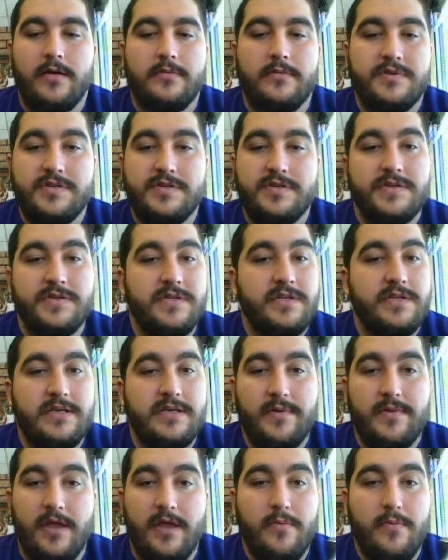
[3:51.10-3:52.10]
just using the tip
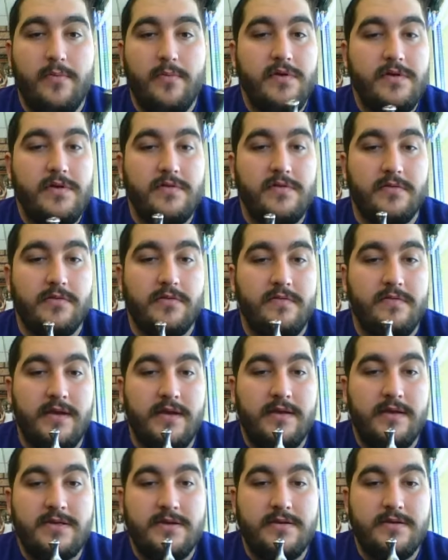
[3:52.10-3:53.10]
I came with, little
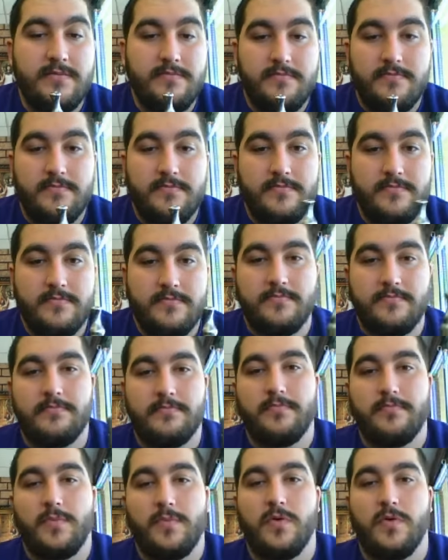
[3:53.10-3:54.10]
base tip.
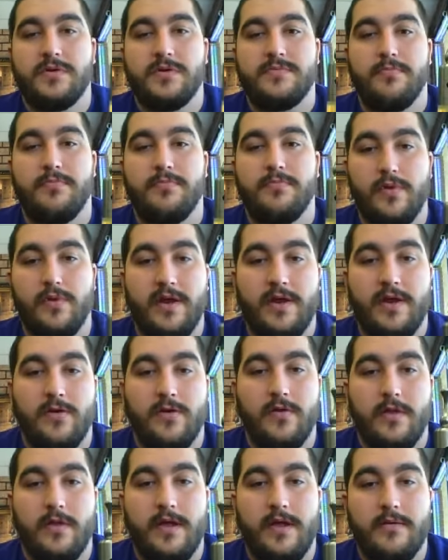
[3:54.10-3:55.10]
Of course, with their
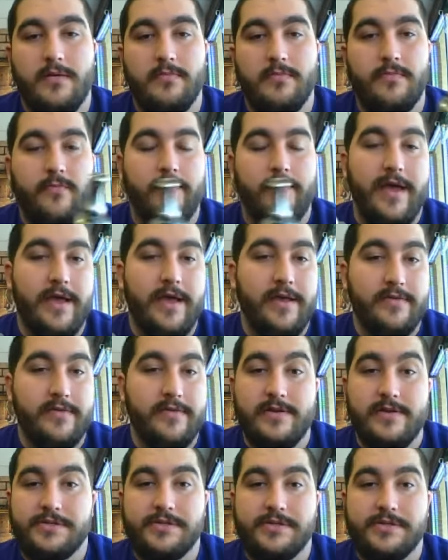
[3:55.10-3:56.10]
hole out, you
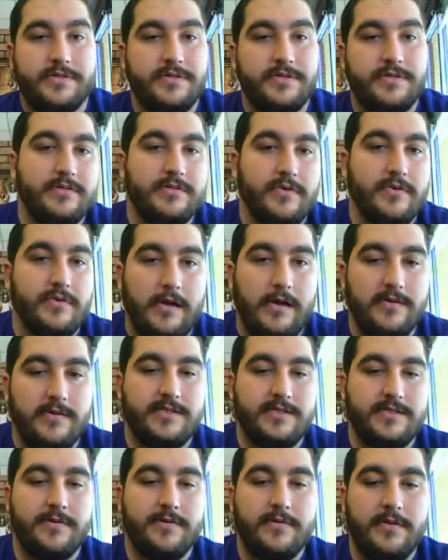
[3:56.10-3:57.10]
finish what I always
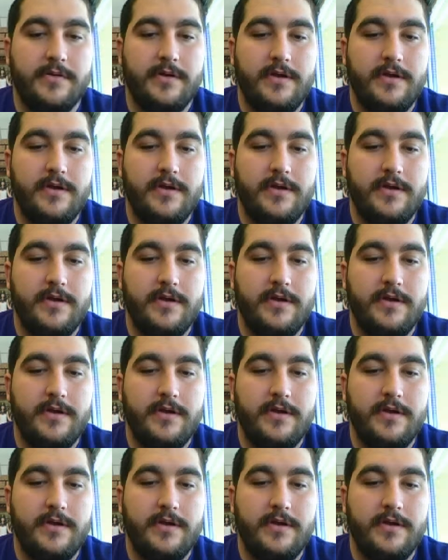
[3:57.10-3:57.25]
do.